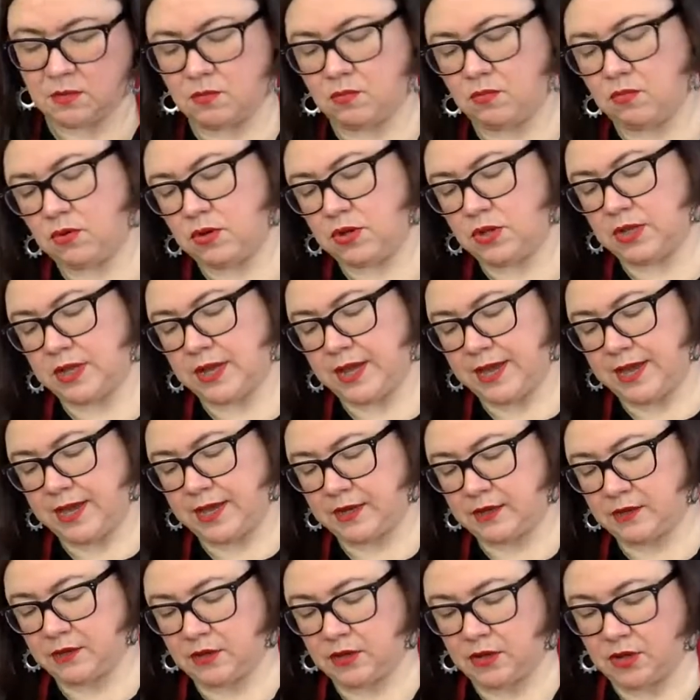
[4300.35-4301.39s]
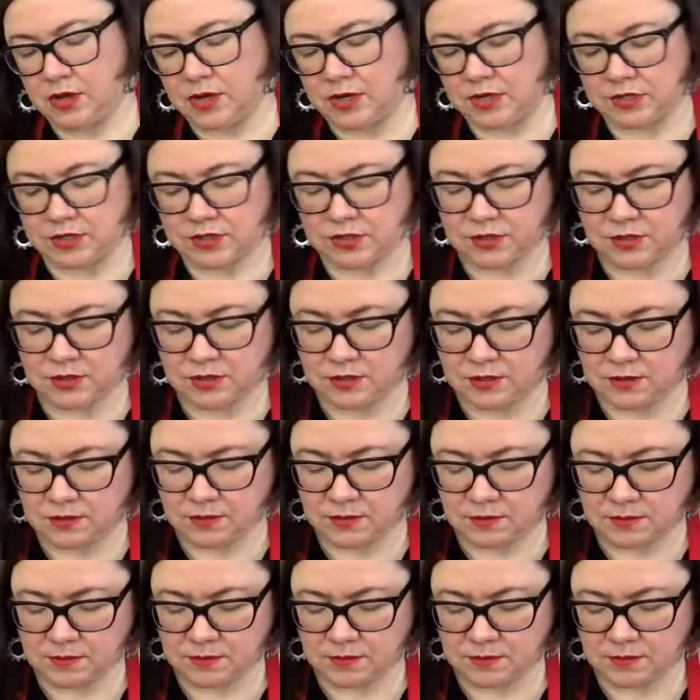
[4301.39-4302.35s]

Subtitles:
will add a lot to the...